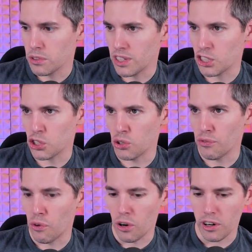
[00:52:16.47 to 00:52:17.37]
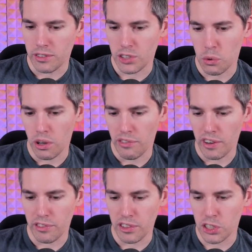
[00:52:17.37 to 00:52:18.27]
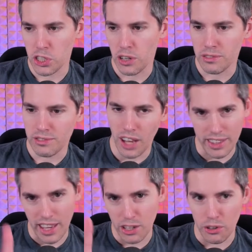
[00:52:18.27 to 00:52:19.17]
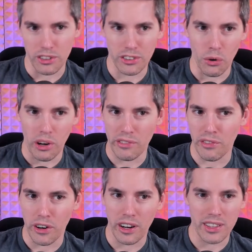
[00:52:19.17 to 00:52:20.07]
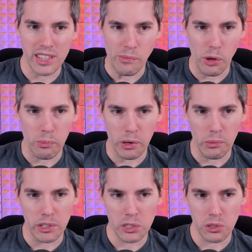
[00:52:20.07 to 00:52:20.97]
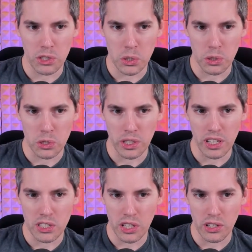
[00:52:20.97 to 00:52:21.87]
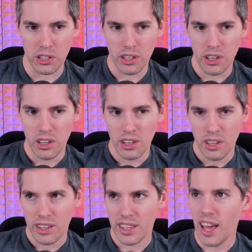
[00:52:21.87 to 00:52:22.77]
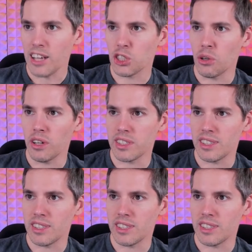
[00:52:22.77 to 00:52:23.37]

It is two four. Disqualified for this show. Not that you're going for it. Untap all permanents you control during each other. Yeah, so it's